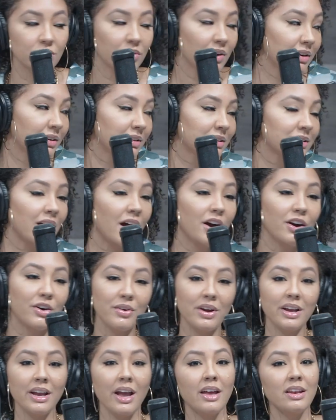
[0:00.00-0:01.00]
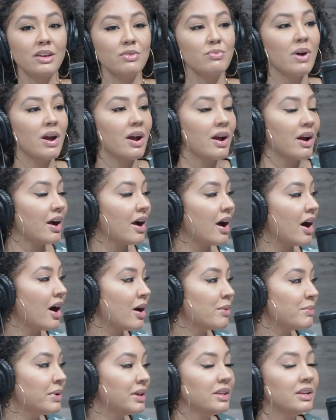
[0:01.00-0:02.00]
Sherard is not going anywhere.
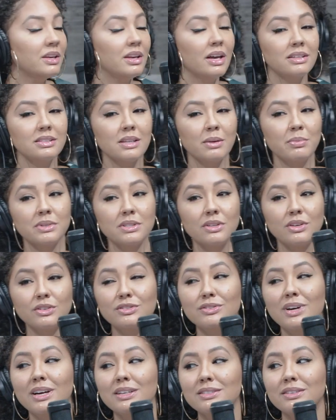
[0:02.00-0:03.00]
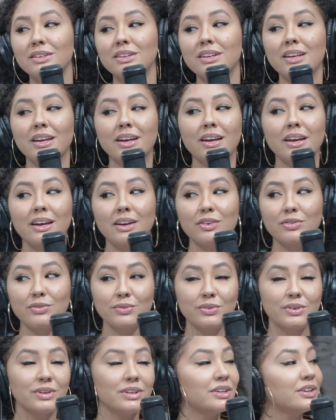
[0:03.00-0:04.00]
In the next episode, you guys are going to get
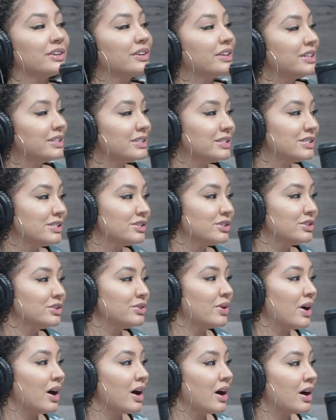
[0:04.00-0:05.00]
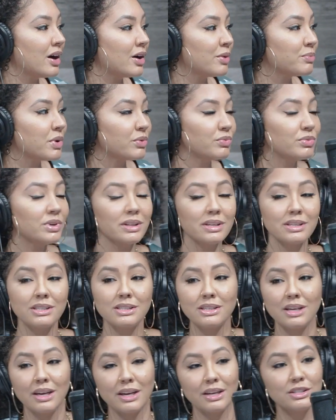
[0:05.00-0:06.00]
real into real
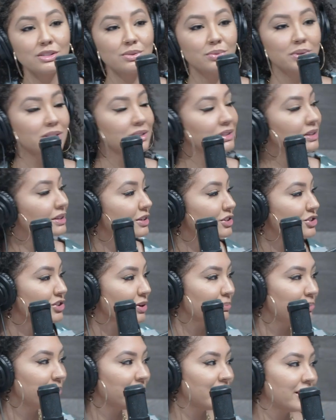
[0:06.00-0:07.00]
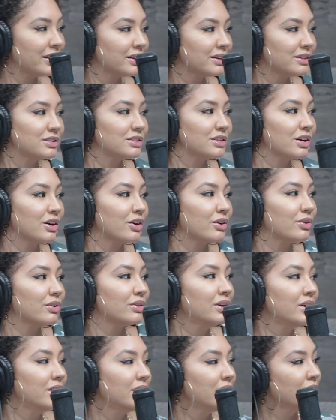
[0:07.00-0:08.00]
estate. Twee's going to jump in.
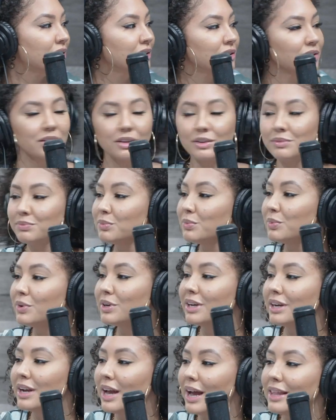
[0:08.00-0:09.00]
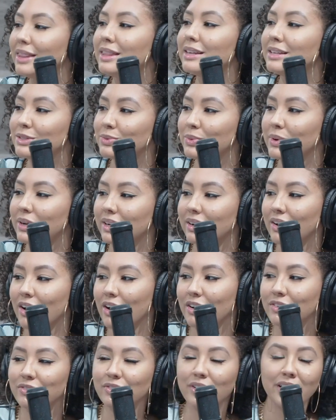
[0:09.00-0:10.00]
So, we're going to end this one
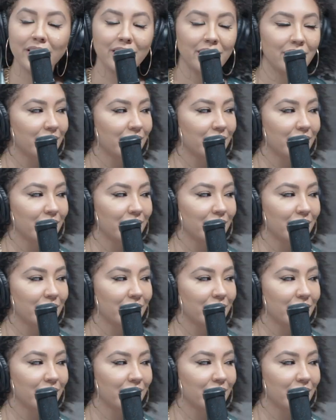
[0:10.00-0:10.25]
off right